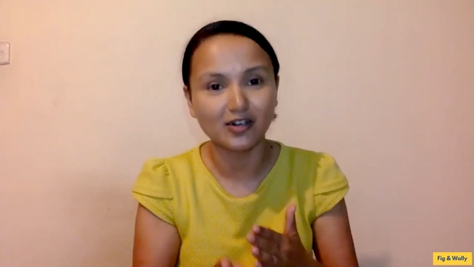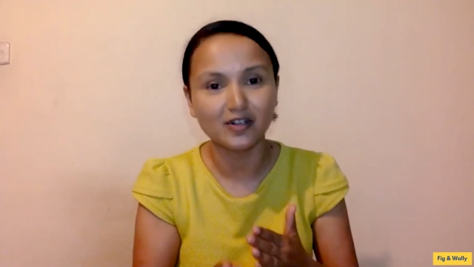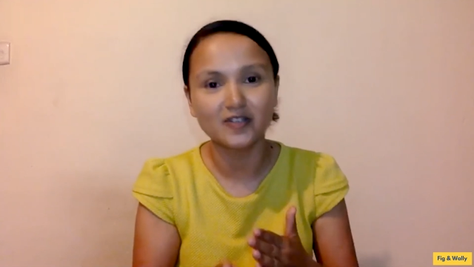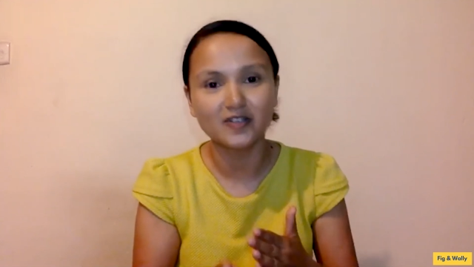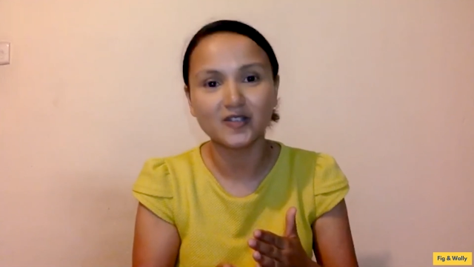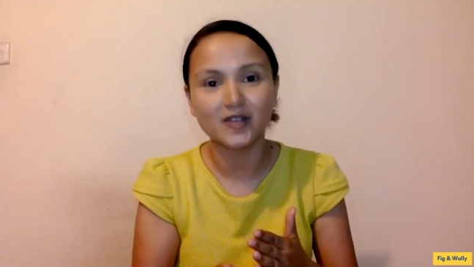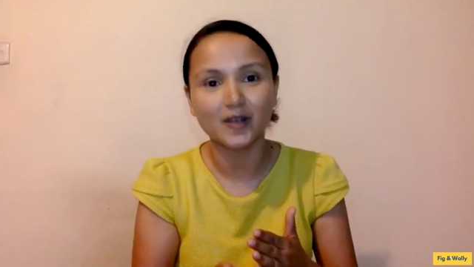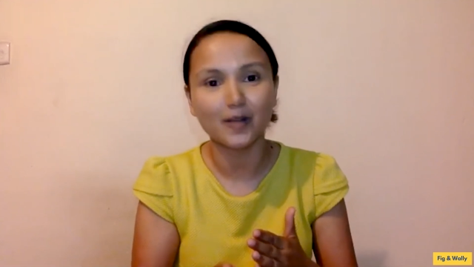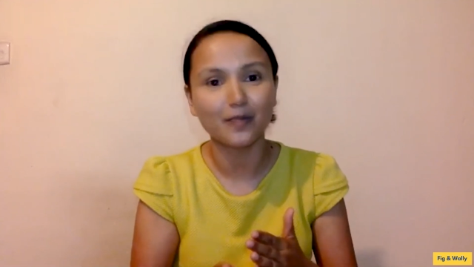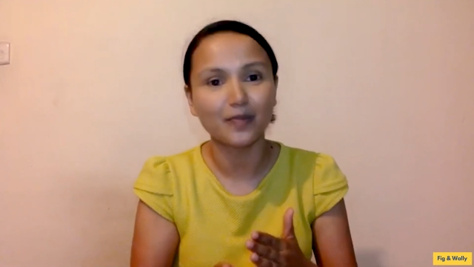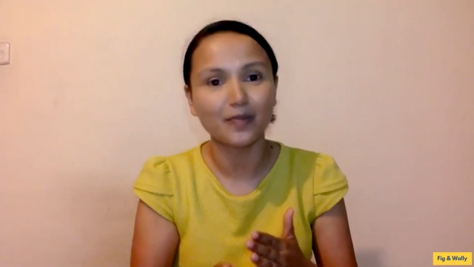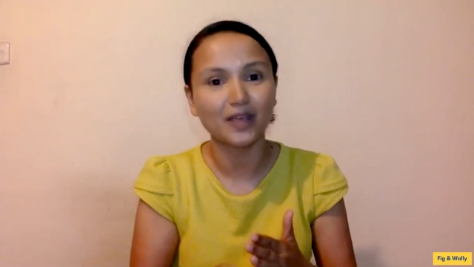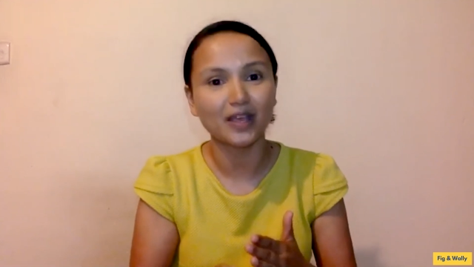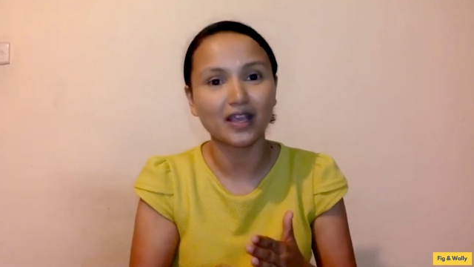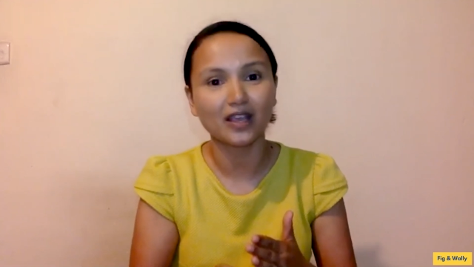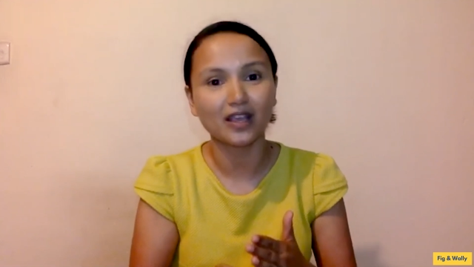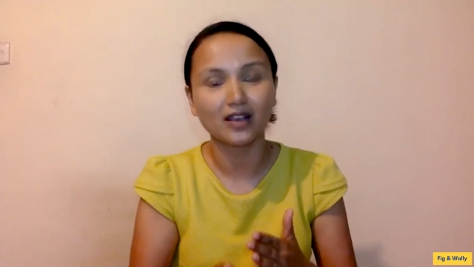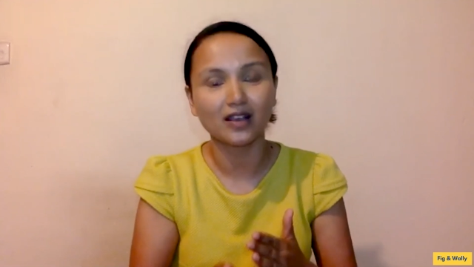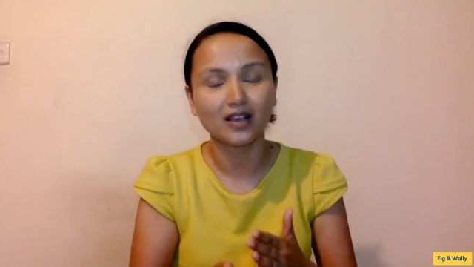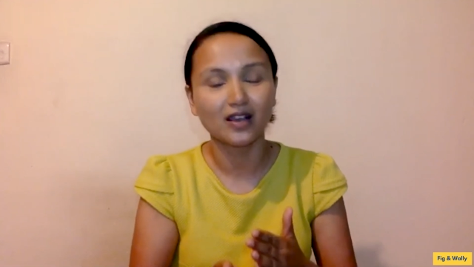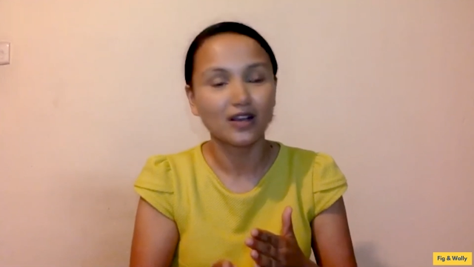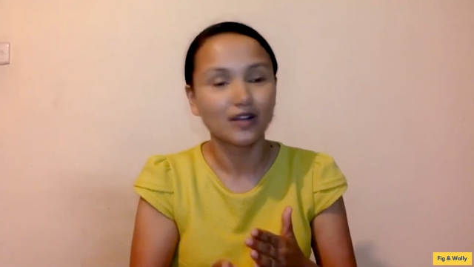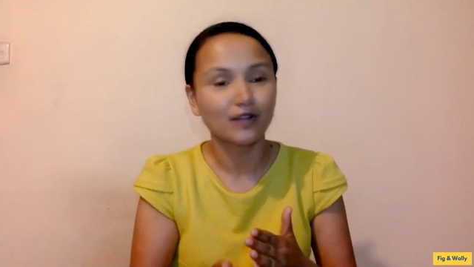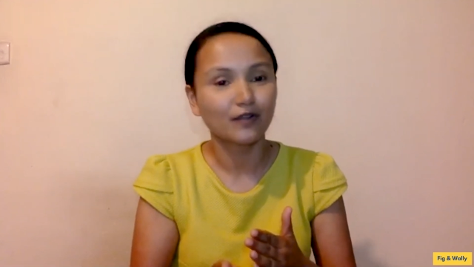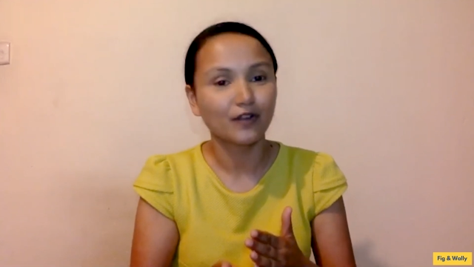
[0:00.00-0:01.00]
something
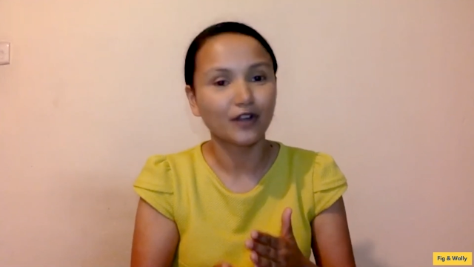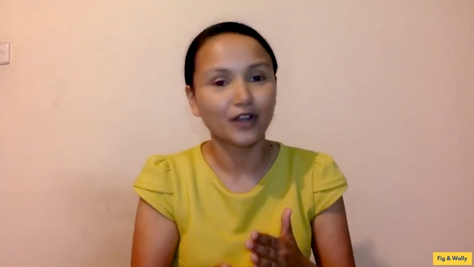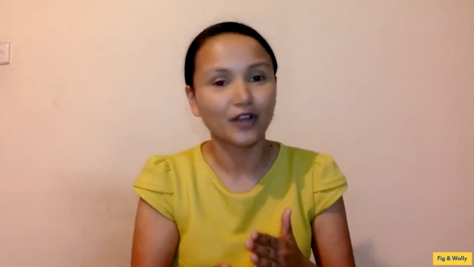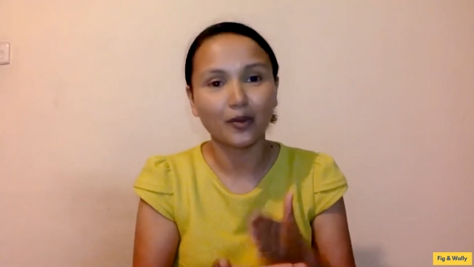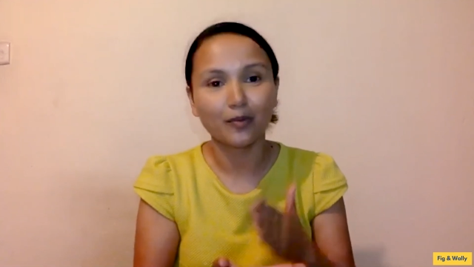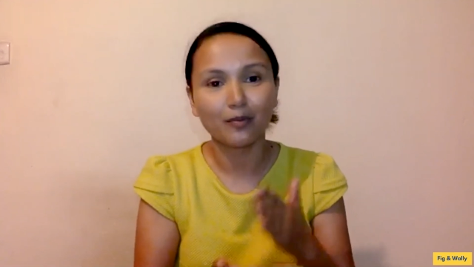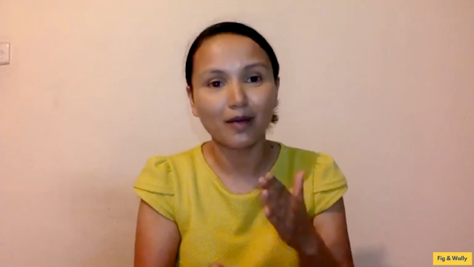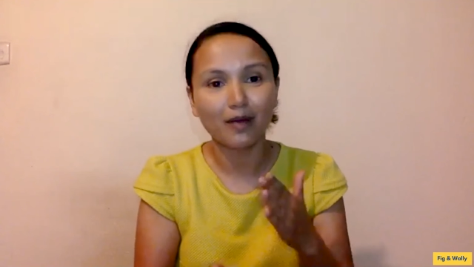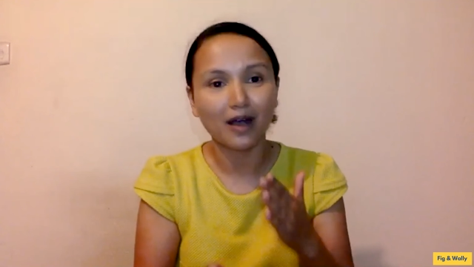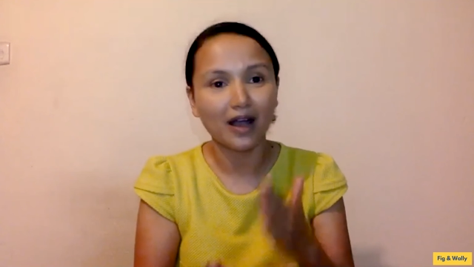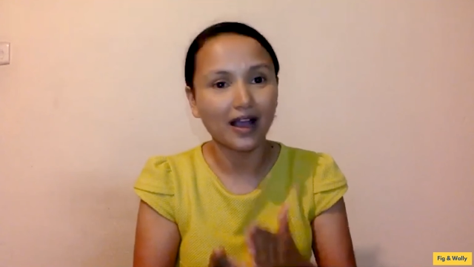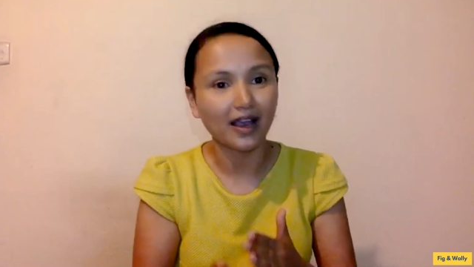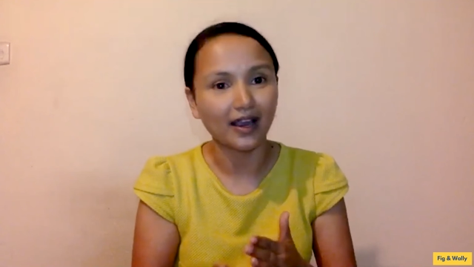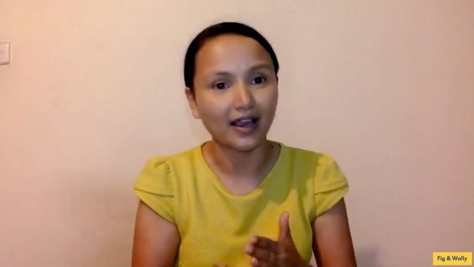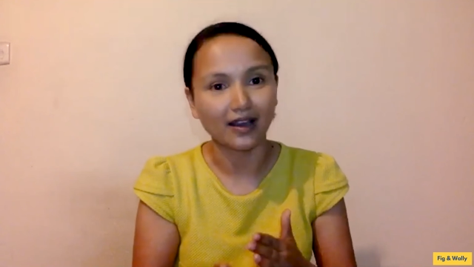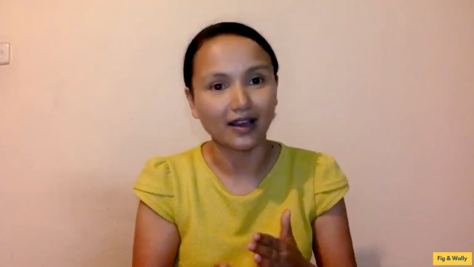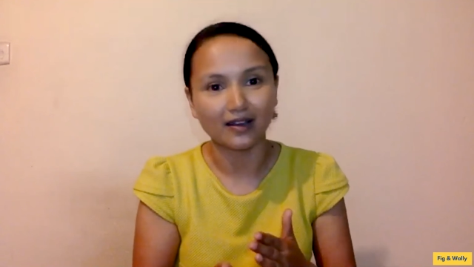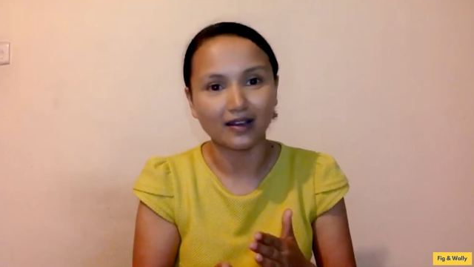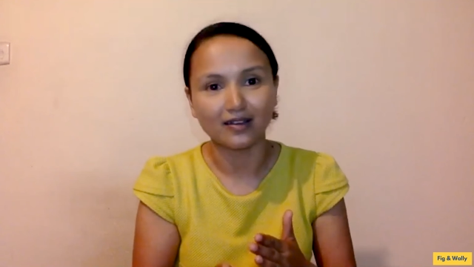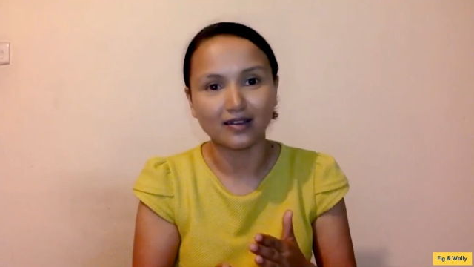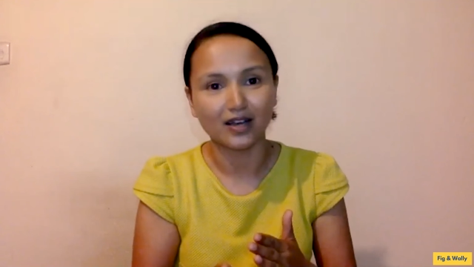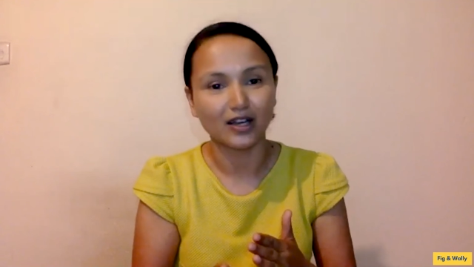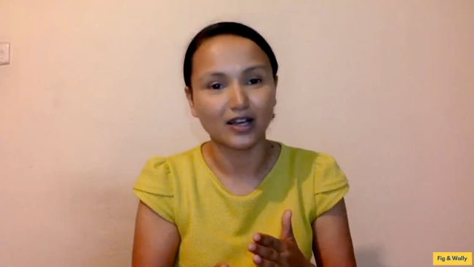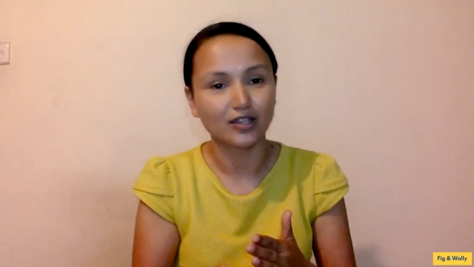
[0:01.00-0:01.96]
for your mind,